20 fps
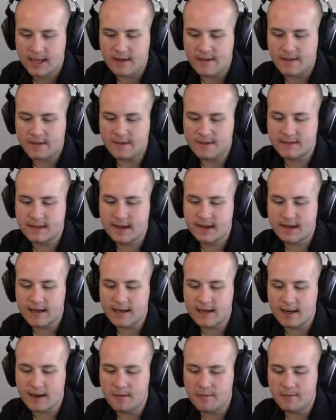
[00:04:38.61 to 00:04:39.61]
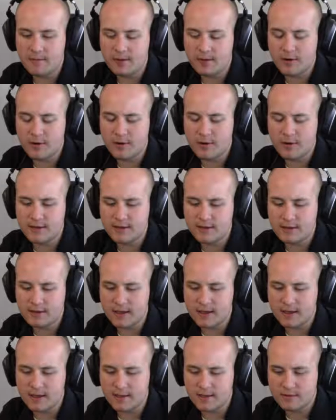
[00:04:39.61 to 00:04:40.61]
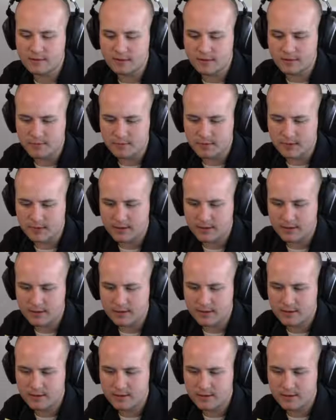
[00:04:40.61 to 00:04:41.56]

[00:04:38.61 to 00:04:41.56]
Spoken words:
And the second number is... So that's 1.